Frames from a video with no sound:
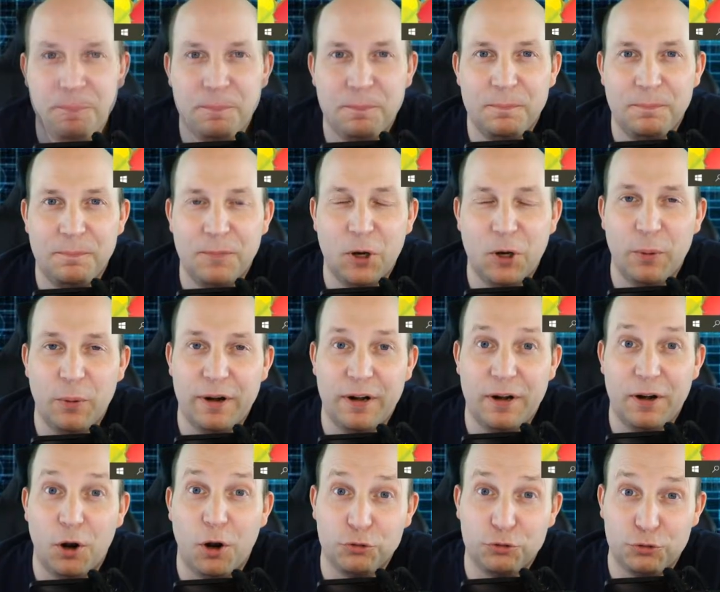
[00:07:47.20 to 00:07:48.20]
All right, and
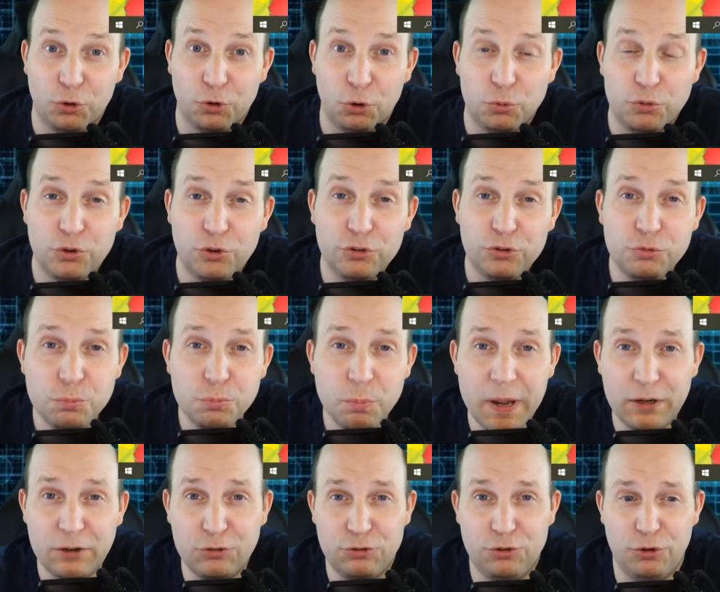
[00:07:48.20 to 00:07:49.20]
also just make
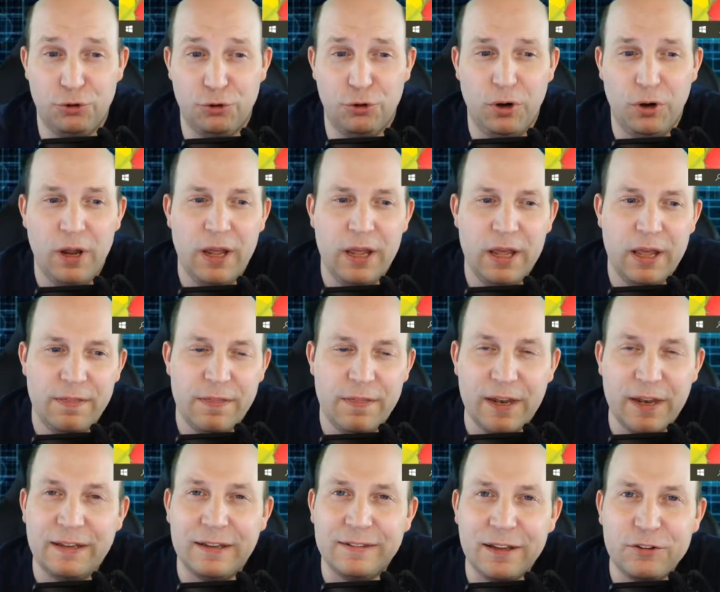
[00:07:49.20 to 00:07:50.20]
sure that
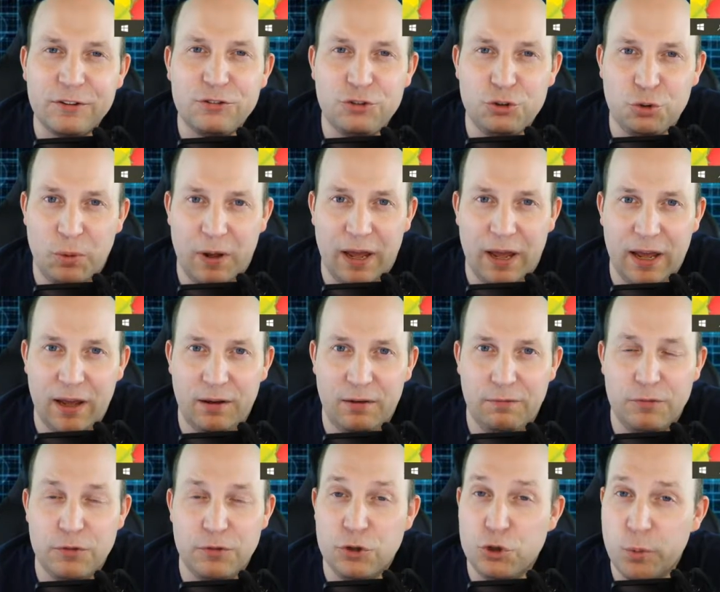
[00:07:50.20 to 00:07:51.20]
unless you have
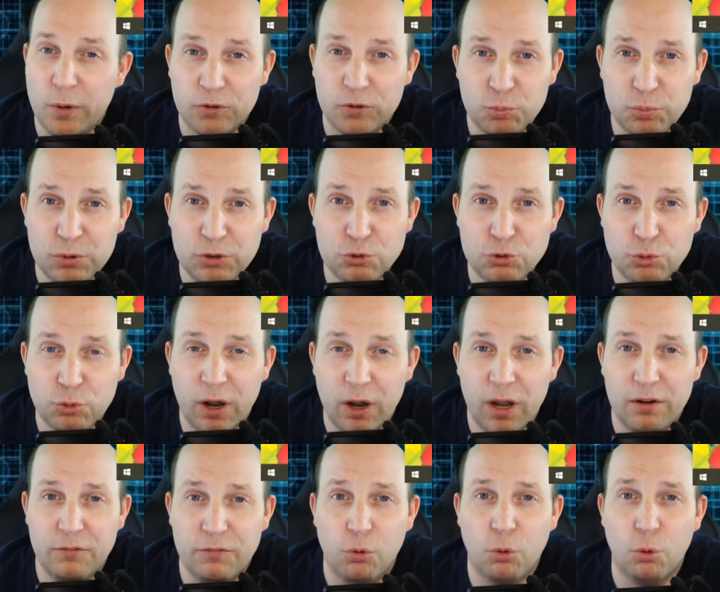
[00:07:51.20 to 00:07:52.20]
the USB
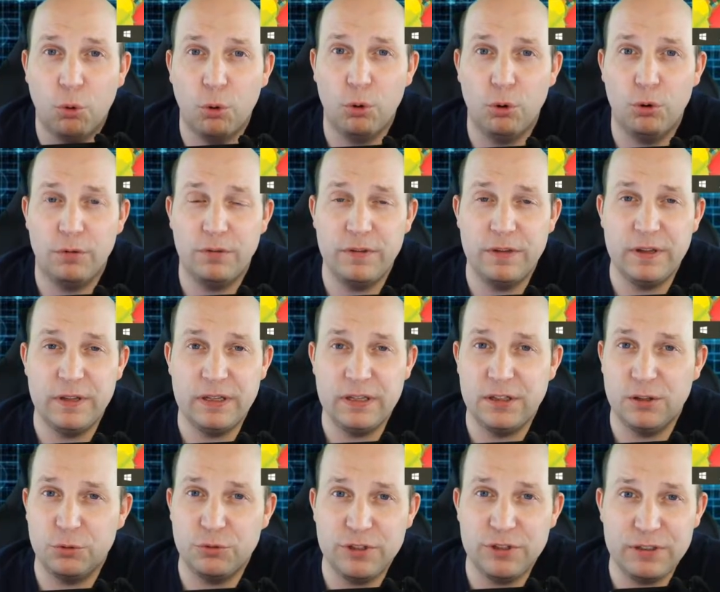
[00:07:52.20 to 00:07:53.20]
drive or the you know
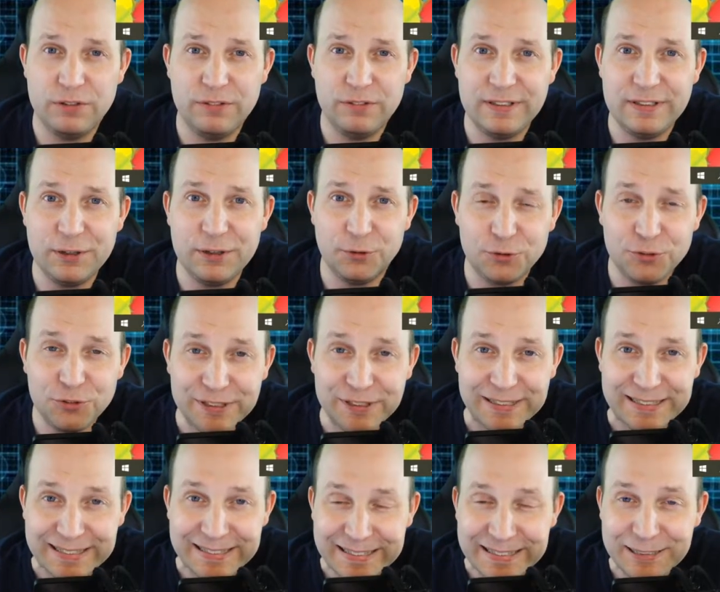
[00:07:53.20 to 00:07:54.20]
DVD or
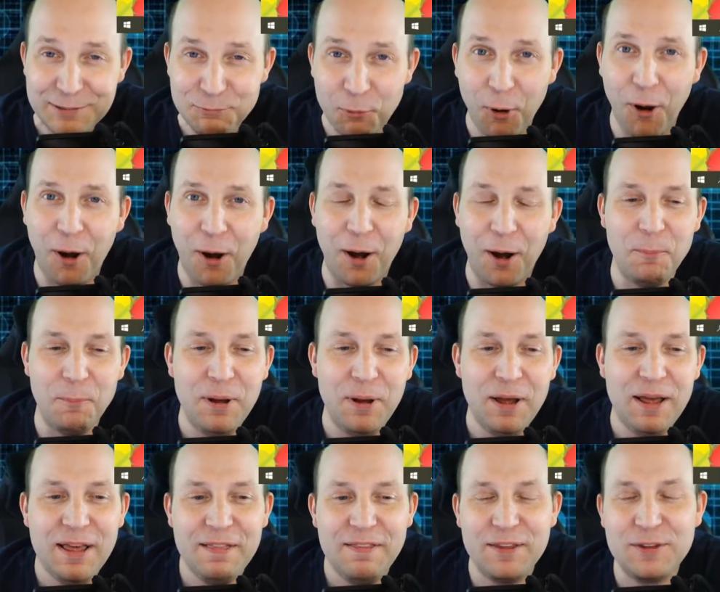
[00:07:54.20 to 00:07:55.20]
CD-ROM
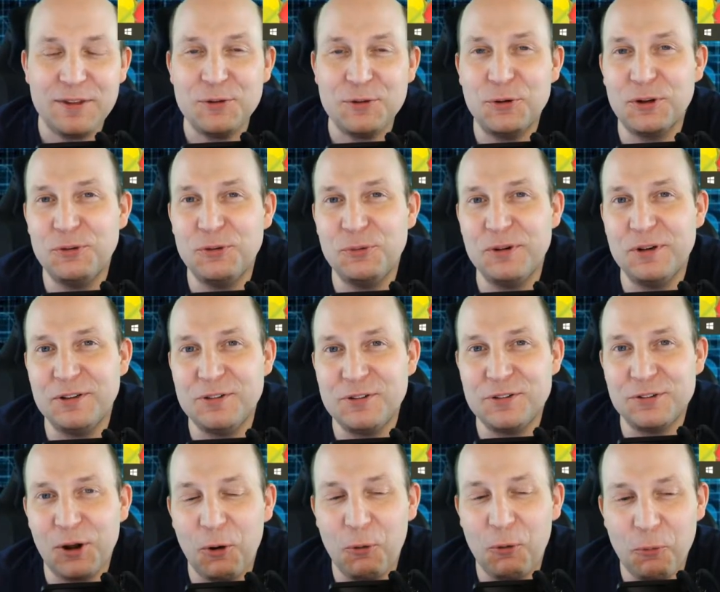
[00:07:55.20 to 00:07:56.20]
that you can
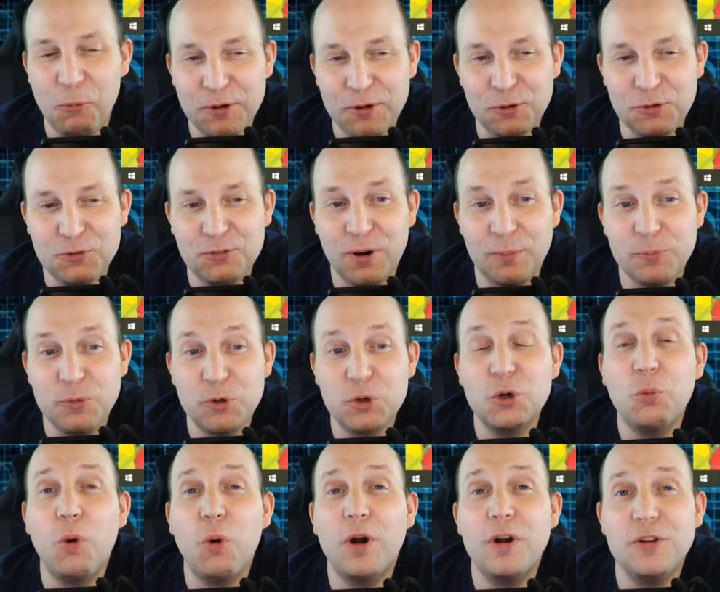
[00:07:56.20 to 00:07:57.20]
reinstall Windows from, you're going to
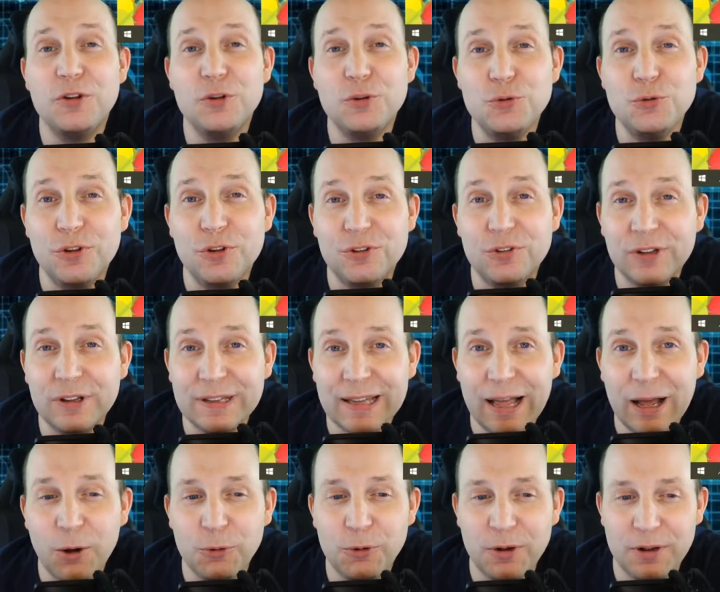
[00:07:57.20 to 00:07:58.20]
want to use this
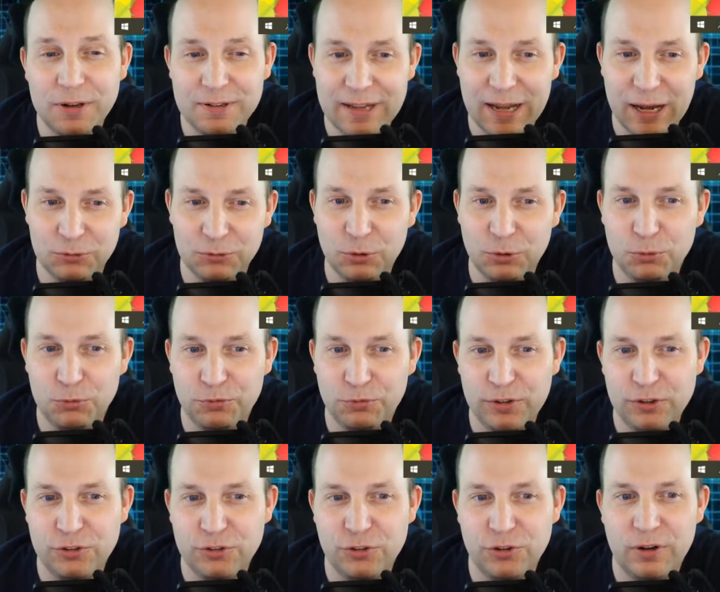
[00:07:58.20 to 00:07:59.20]
cloud download
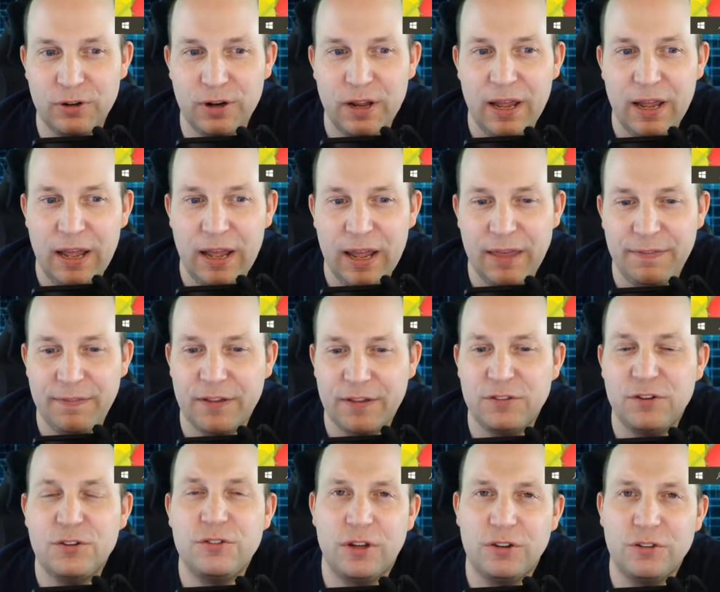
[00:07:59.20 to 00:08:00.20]
feature, and that's
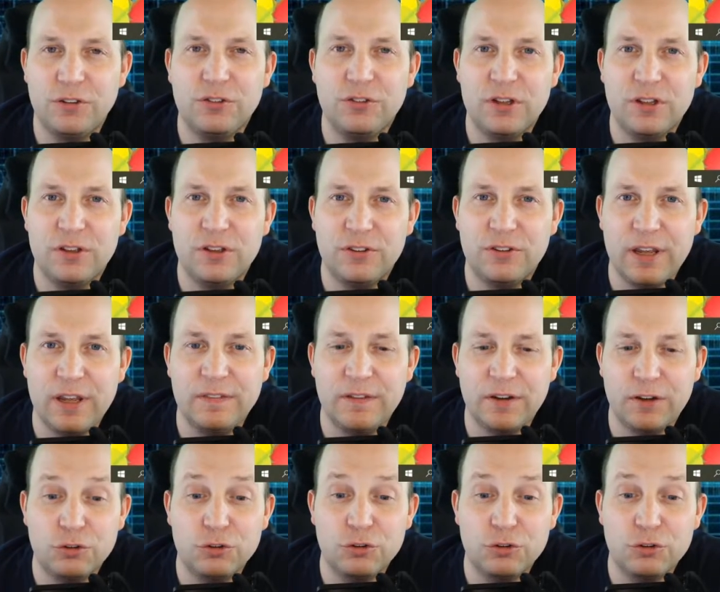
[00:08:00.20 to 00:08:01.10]
essentially saying that it's going to